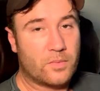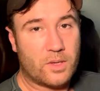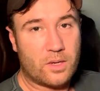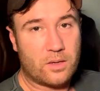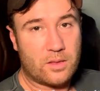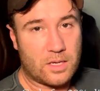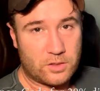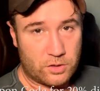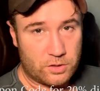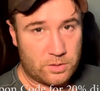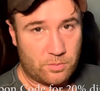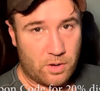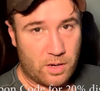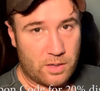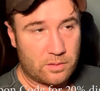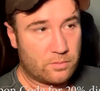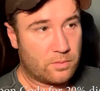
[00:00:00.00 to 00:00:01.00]
That's using
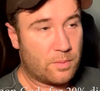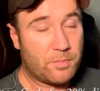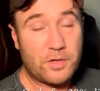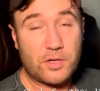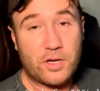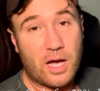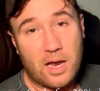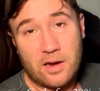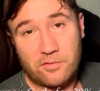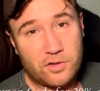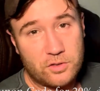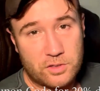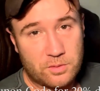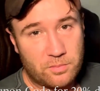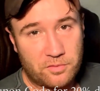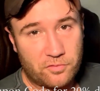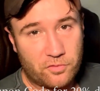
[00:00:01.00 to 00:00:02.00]
but you can't have used
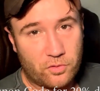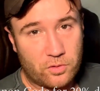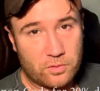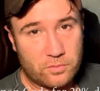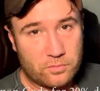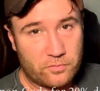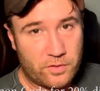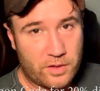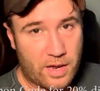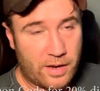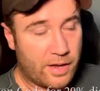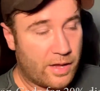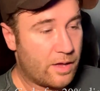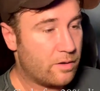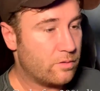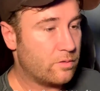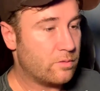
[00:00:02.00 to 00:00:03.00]
it before for that
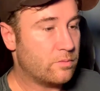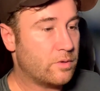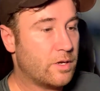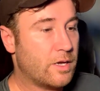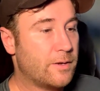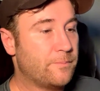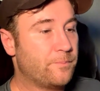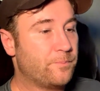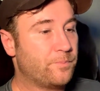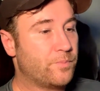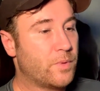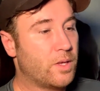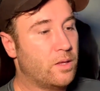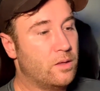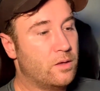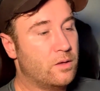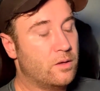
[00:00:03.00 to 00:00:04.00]
account, okay?
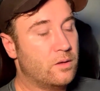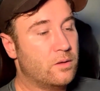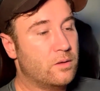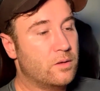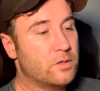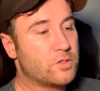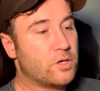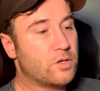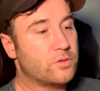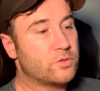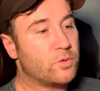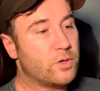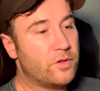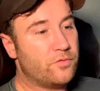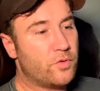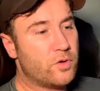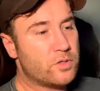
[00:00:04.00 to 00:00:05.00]
So
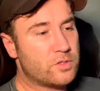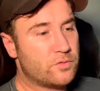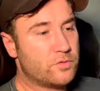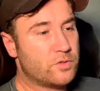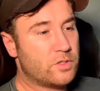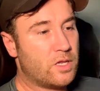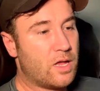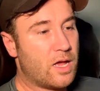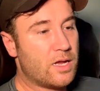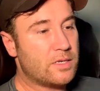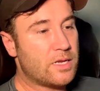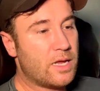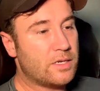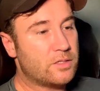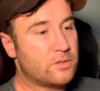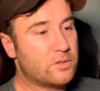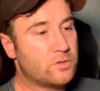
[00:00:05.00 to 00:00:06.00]
21st of July,
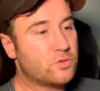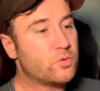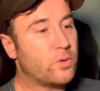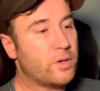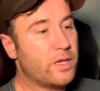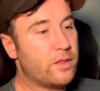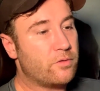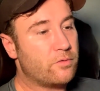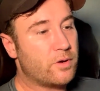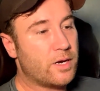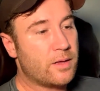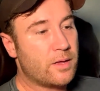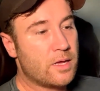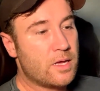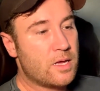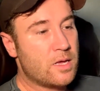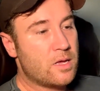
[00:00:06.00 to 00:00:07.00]
date 23.
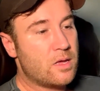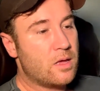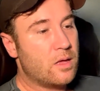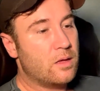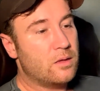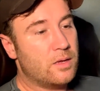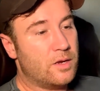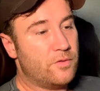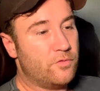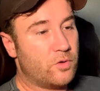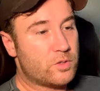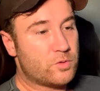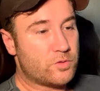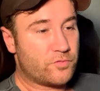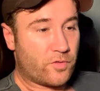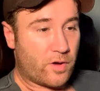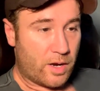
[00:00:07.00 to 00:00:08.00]
Invoice
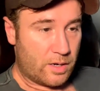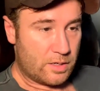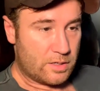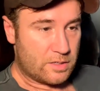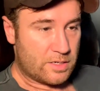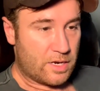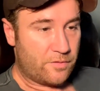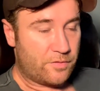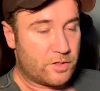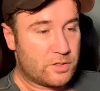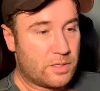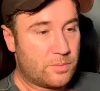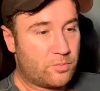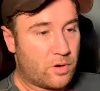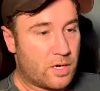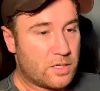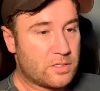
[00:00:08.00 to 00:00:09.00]
was finally sent, officially
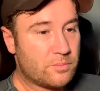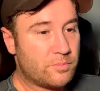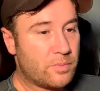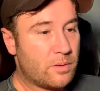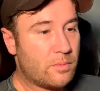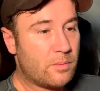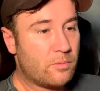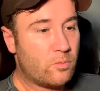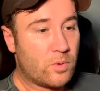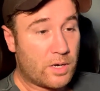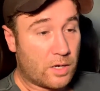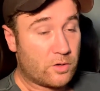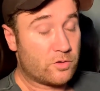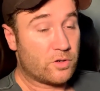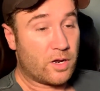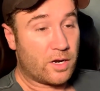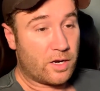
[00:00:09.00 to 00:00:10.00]
priced at blah blah,
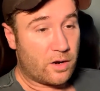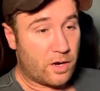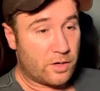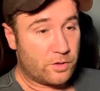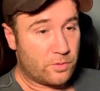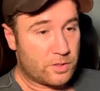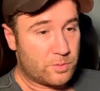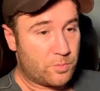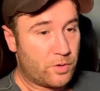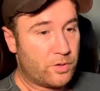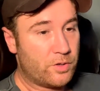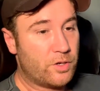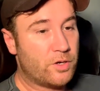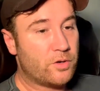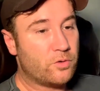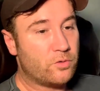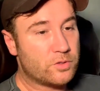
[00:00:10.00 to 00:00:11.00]
199 US per
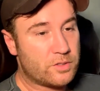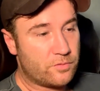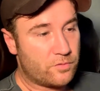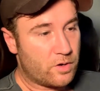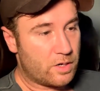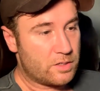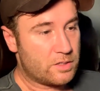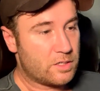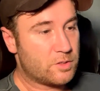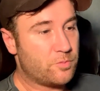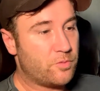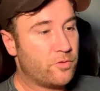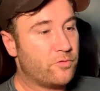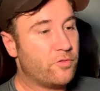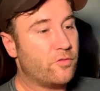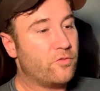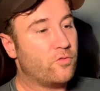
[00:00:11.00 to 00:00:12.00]
unit or 796
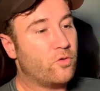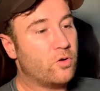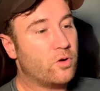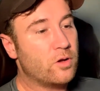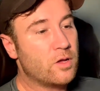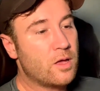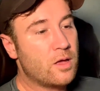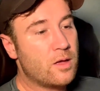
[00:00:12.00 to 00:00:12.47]
for 4.